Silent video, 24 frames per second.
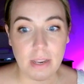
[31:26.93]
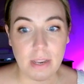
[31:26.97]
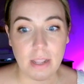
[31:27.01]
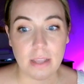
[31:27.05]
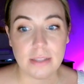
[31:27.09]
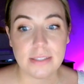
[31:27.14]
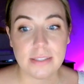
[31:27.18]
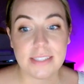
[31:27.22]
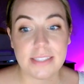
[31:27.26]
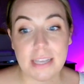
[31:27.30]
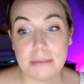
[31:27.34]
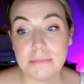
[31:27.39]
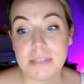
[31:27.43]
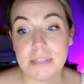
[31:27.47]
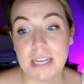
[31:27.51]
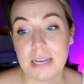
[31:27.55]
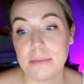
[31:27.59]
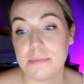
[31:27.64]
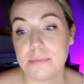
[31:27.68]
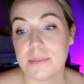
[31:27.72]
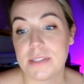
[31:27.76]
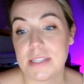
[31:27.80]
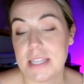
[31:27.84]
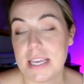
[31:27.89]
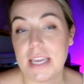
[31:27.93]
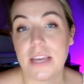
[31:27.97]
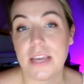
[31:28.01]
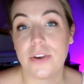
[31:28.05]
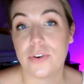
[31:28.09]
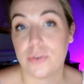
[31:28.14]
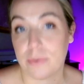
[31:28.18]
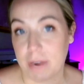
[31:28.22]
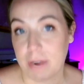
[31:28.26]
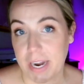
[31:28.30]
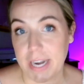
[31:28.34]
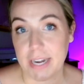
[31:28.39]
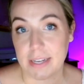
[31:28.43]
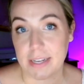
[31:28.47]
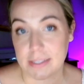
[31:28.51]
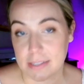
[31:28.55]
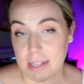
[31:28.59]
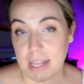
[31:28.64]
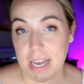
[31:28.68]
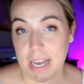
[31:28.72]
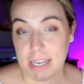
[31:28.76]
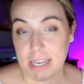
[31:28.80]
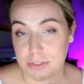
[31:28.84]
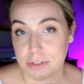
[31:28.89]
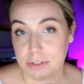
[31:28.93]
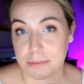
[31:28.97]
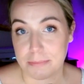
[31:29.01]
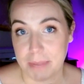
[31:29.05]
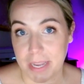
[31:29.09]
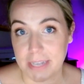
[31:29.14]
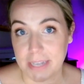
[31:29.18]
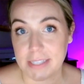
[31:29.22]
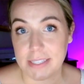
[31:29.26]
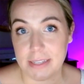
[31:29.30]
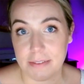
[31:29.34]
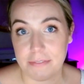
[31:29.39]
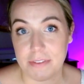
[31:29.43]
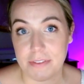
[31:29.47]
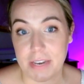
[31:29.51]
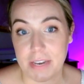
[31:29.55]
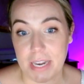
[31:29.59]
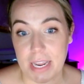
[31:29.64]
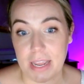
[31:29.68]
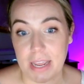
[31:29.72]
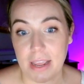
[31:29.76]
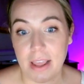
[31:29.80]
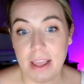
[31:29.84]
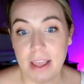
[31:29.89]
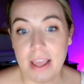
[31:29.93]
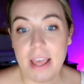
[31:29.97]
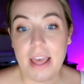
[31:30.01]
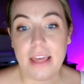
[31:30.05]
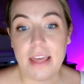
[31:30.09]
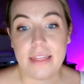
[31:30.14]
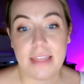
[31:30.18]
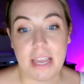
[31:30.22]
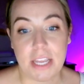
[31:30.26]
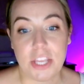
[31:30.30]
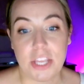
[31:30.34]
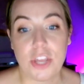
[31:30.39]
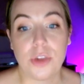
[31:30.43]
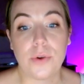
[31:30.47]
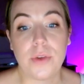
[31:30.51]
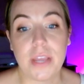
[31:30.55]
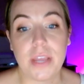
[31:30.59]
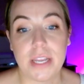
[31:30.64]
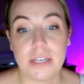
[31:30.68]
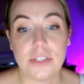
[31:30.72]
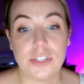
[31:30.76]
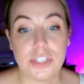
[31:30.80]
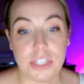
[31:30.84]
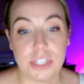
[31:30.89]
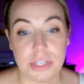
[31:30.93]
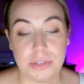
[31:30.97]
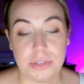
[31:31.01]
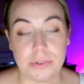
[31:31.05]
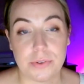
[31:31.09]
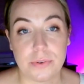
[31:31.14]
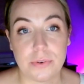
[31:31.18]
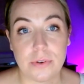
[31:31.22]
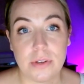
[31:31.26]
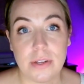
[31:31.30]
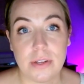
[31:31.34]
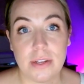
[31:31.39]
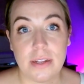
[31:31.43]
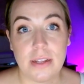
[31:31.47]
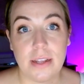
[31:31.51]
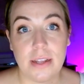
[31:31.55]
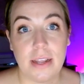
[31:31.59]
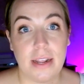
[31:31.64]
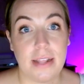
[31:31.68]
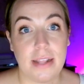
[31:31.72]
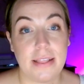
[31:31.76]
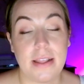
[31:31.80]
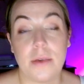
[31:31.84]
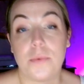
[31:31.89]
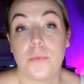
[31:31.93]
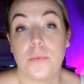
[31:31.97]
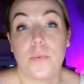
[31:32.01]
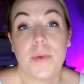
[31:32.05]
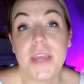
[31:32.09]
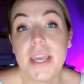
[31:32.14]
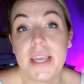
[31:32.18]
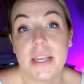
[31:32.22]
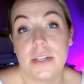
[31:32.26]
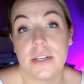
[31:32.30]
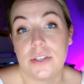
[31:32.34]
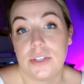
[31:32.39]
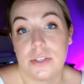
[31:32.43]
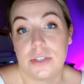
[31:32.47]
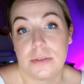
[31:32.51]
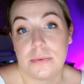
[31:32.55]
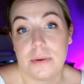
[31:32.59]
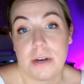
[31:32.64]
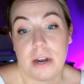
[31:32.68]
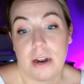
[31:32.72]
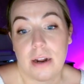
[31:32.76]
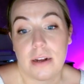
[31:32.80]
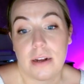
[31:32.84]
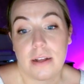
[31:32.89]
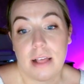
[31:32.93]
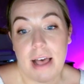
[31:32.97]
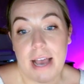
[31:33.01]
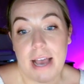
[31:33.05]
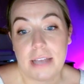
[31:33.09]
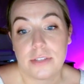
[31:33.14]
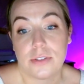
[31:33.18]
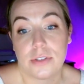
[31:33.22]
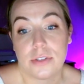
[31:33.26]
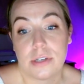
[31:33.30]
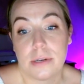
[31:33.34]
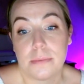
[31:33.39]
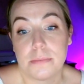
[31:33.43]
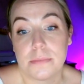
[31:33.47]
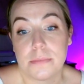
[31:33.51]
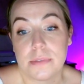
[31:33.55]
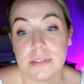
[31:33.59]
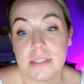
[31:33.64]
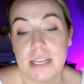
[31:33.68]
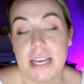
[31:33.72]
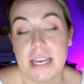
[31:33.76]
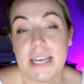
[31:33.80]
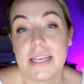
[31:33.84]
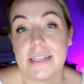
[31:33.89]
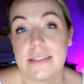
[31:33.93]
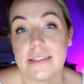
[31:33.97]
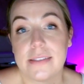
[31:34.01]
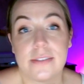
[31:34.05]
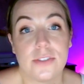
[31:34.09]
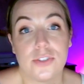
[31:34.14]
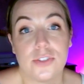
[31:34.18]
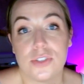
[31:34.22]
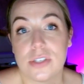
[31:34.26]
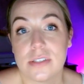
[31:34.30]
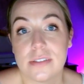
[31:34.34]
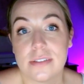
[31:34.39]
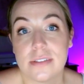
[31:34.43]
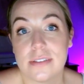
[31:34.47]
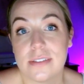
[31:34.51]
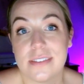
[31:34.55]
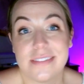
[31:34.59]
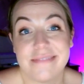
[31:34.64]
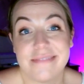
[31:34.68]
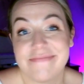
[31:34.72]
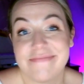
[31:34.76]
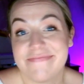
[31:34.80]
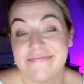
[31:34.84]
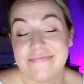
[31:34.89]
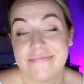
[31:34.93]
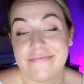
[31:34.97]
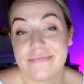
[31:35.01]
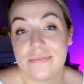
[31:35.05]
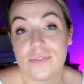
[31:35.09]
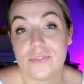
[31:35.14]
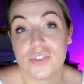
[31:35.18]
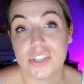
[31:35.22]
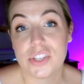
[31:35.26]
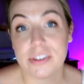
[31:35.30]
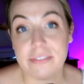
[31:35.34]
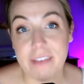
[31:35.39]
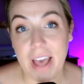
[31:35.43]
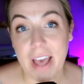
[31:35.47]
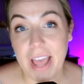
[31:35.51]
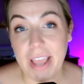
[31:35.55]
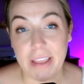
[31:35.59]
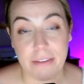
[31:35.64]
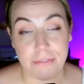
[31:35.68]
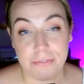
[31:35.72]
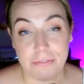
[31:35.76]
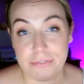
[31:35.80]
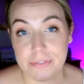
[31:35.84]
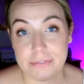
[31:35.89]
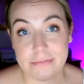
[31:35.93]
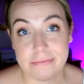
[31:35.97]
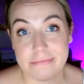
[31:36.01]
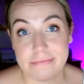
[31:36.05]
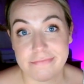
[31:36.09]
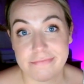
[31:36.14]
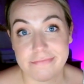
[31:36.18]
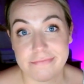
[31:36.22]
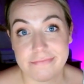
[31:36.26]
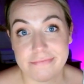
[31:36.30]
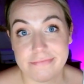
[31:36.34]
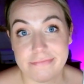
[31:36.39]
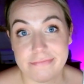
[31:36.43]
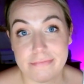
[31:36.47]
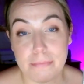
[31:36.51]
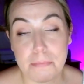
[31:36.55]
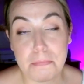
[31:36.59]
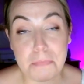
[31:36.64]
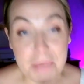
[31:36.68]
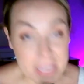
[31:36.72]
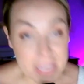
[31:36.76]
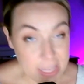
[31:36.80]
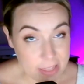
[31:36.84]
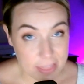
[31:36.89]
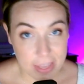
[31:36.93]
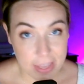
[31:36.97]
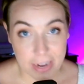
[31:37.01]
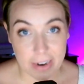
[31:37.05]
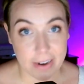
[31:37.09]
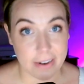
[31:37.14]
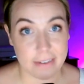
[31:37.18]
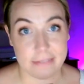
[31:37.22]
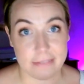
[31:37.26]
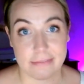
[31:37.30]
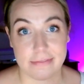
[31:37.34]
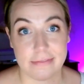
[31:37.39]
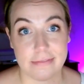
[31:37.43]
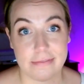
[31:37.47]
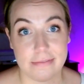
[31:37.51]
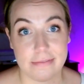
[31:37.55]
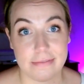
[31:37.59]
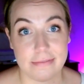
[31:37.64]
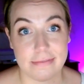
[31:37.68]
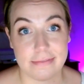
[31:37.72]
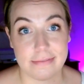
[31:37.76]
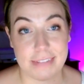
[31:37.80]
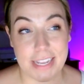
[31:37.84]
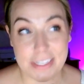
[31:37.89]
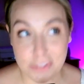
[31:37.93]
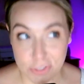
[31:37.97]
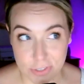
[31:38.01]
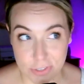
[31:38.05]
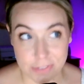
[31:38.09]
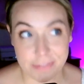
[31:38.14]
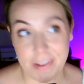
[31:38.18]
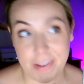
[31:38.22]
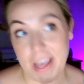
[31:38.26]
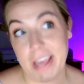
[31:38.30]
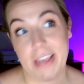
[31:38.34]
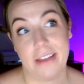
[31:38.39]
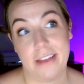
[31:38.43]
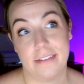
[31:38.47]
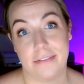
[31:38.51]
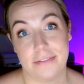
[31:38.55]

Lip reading: Sometimes the greatest classroom activity that you can do and that we can do in our classrooms is just survive. Be there and survive.